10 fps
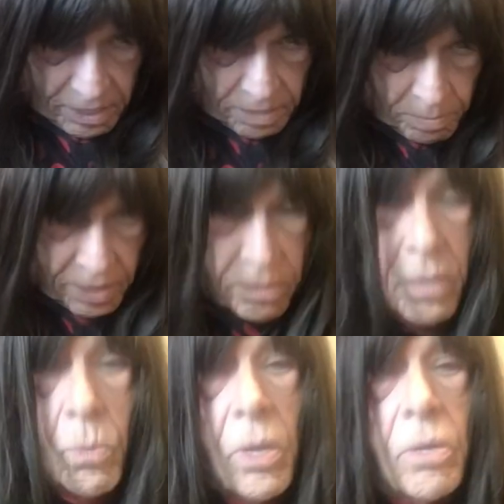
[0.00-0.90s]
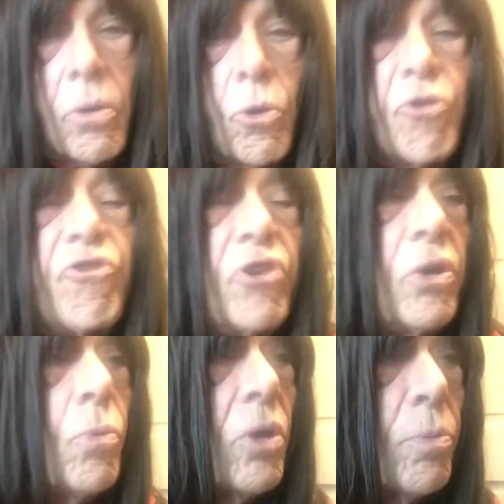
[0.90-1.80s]
means he wants, or she
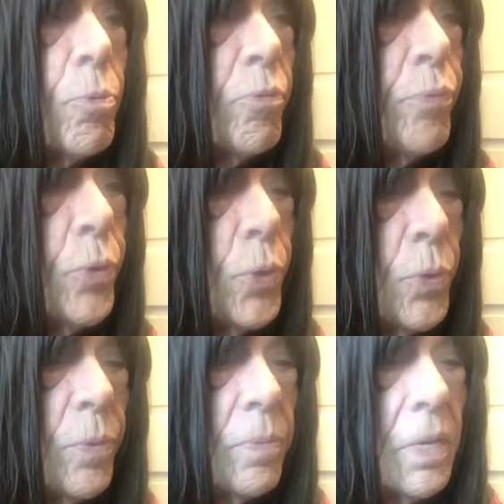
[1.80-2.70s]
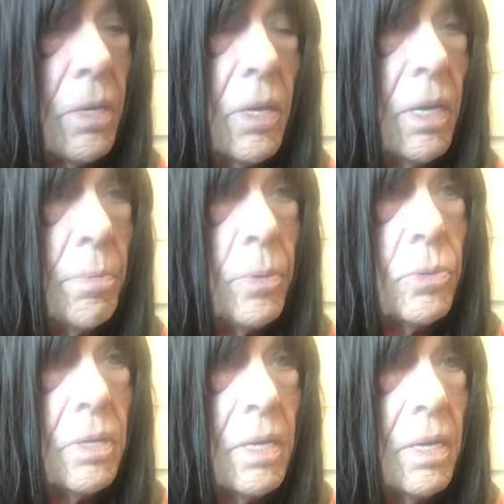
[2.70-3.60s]
wants more food. Now, I haven't
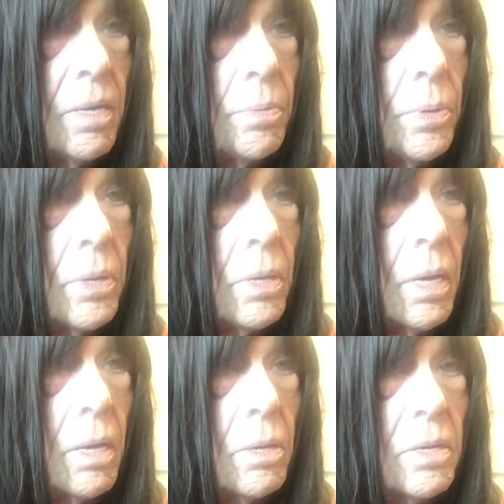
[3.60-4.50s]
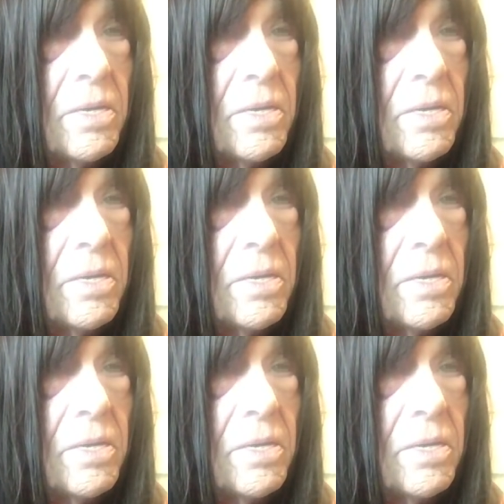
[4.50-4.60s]
figured out how to